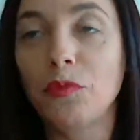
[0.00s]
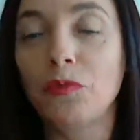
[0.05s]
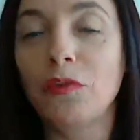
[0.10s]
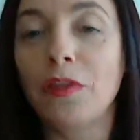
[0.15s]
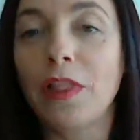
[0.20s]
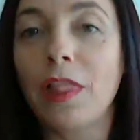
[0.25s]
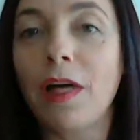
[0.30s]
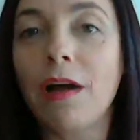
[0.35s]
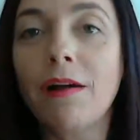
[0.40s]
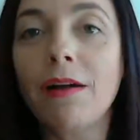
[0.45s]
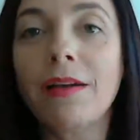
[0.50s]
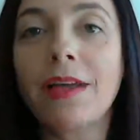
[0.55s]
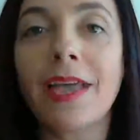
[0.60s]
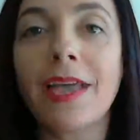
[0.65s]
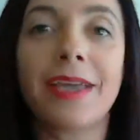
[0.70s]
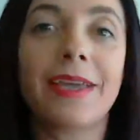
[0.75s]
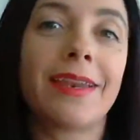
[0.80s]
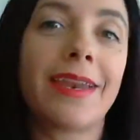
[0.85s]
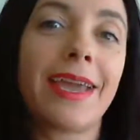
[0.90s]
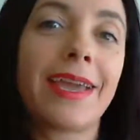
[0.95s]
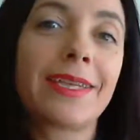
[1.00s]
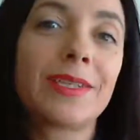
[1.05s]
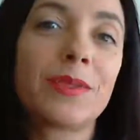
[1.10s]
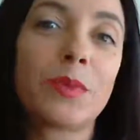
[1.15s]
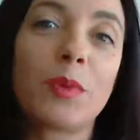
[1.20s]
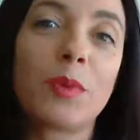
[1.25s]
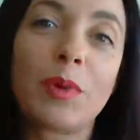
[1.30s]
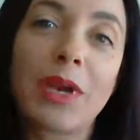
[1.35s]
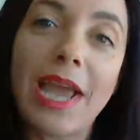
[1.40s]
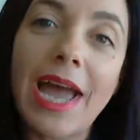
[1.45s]
move along and
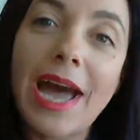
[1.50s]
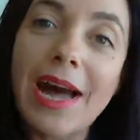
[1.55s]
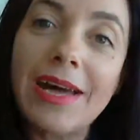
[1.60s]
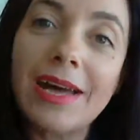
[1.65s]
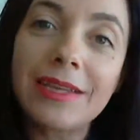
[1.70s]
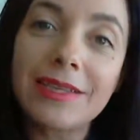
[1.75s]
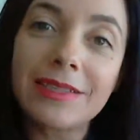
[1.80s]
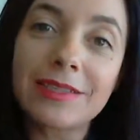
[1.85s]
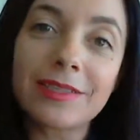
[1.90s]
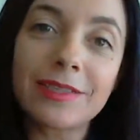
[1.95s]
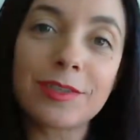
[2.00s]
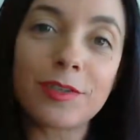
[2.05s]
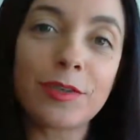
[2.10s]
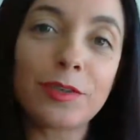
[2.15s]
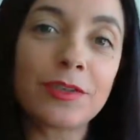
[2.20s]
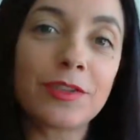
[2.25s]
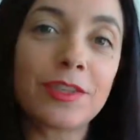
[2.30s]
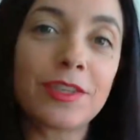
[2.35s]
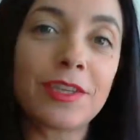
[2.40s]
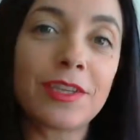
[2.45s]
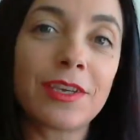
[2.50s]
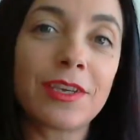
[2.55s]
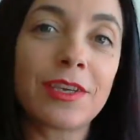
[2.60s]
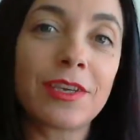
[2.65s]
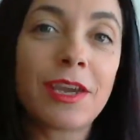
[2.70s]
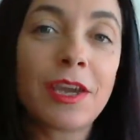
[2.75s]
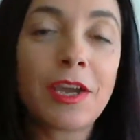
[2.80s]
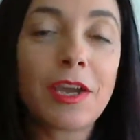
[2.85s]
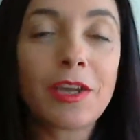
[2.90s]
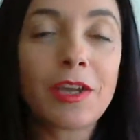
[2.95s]
as we bring artists into
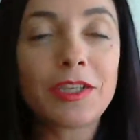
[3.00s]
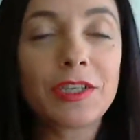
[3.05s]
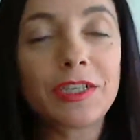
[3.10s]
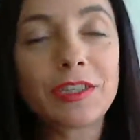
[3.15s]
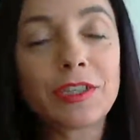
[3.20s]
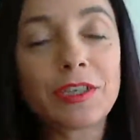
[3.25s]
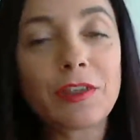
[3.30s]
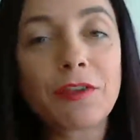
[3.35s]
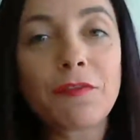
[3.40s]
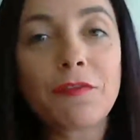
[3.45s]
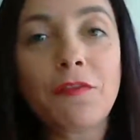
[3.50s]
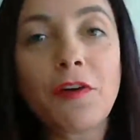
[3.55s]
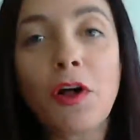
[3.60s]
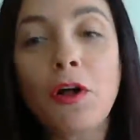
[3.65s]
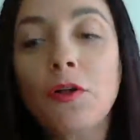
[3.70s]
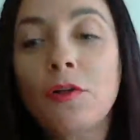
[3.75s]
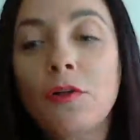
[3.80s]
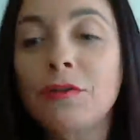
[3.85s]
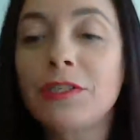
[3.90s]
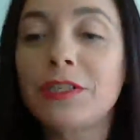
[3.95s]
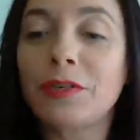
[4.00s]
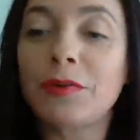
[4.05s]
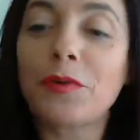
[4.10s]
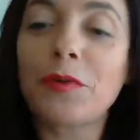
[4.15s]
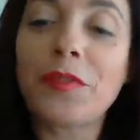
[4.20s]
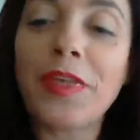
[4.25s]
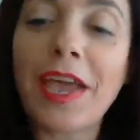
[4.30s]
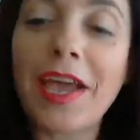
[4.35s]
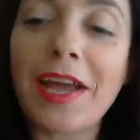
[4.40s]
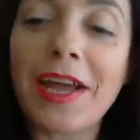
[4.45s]
the fold
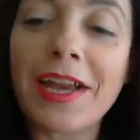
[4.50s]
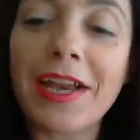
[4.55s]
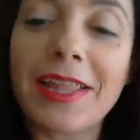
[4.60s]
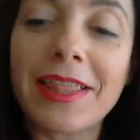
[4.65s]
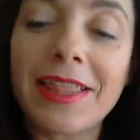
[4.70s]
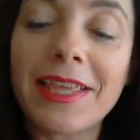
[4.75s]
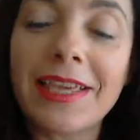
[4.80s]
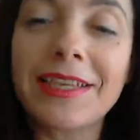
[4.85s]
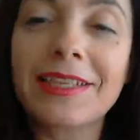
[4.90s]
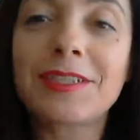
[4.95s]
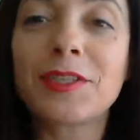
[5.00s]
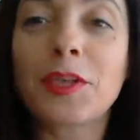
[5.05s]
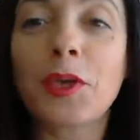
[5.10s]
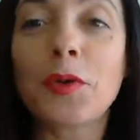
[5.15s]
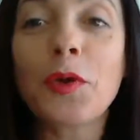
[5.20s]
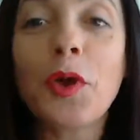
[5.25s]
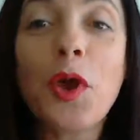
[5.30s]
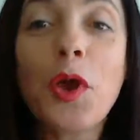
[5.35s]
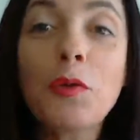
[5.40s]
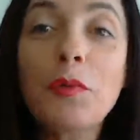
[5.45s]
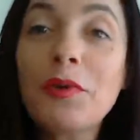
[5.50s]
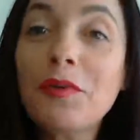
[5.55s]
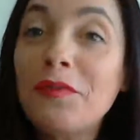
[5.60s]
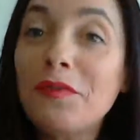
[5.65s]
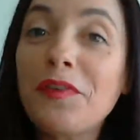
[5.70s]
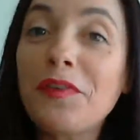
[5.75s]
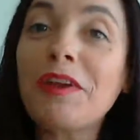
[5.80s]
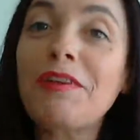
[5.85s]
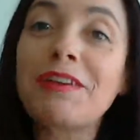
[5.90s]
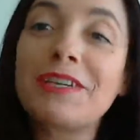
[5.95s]
and all that kind of thing. So
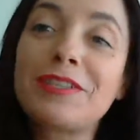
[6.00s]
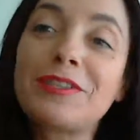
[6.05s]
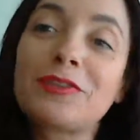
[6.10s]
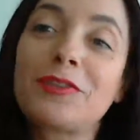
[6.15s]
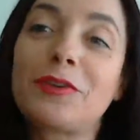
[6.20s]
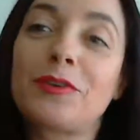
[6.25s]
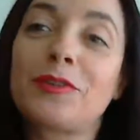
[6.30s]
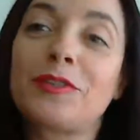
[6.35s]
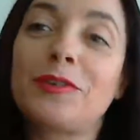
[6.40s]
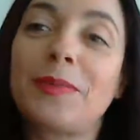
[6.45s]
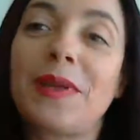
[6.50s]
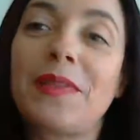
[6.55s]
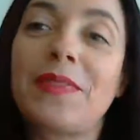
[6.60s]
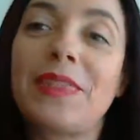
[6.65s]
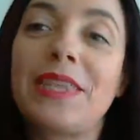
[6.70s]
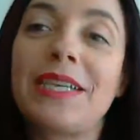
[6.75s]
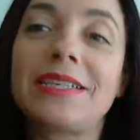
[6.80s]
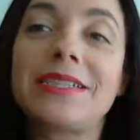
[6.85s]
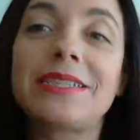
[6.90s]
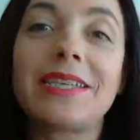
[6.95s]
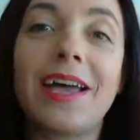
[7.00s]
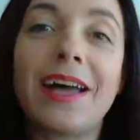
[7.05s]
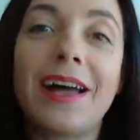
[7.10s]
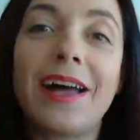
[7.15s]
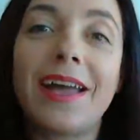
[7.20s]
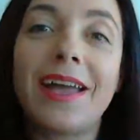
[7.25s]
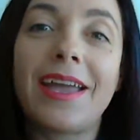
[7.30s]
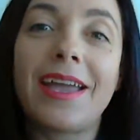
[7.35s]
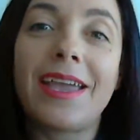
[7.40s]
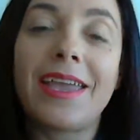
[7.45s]
we're very stoked about this.
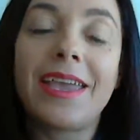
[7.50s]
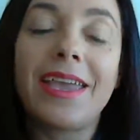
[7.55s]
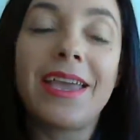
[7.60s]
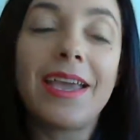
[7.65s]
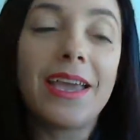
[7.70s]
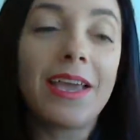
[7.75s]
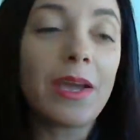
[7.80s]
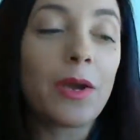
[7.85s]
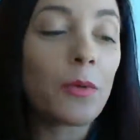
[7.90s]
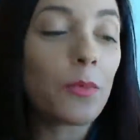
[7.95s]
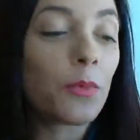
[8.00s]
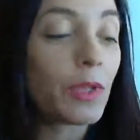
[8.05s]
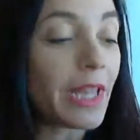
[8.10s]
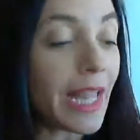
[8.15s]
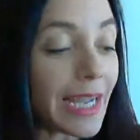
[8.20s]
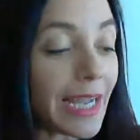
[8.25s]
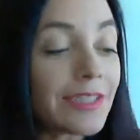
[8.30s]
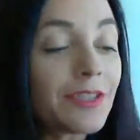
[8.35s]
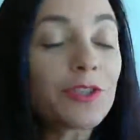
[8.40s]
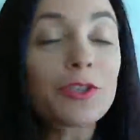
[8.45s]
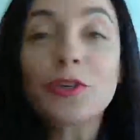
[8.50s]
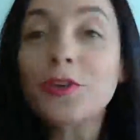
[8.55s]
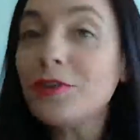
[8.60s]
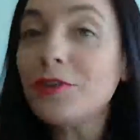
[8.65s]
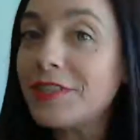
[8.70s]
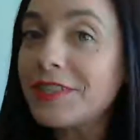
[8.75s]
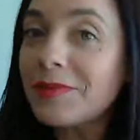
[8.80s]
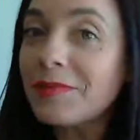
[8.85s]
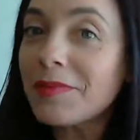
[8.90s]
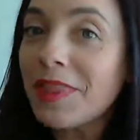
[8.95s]
I would like to show
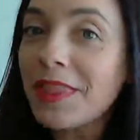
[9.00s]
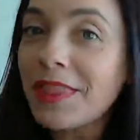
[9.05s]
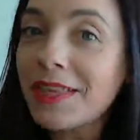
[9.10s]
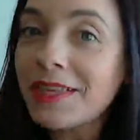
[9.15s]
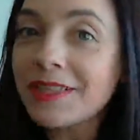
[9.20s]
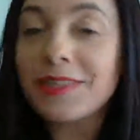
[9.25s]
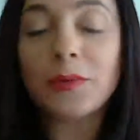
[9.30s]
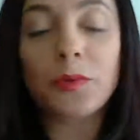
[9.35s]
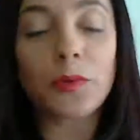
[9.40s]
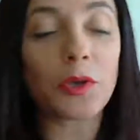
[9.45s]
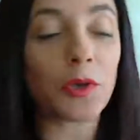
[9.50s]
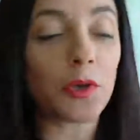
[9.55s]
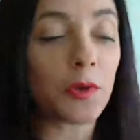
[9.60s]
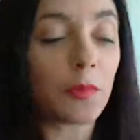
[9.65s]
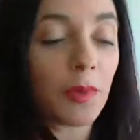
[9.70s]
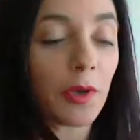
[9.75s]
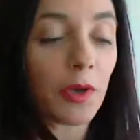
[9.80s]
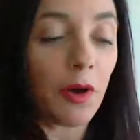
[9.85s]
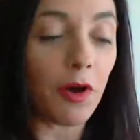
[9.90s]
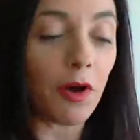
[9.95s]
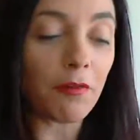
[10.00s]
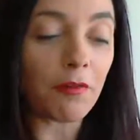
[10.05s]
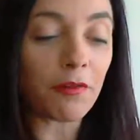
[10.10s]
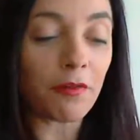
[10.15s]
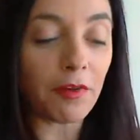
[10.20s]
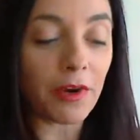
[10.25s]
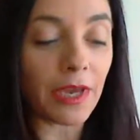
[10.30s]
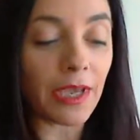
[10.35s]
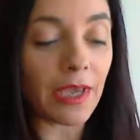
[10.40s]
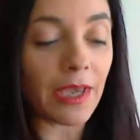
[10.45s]
you some of the things that we're going to be
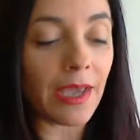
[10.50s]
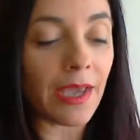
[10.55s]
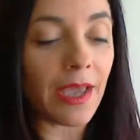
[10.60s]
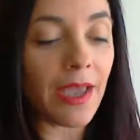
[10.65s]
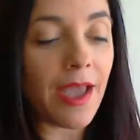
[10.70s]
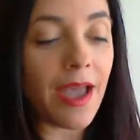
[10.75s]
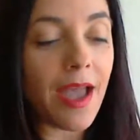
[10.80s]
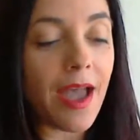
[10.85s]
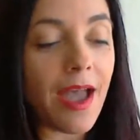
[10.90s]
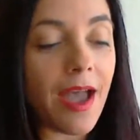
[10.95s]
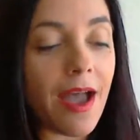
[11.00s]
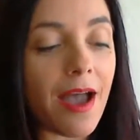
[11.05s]
offering.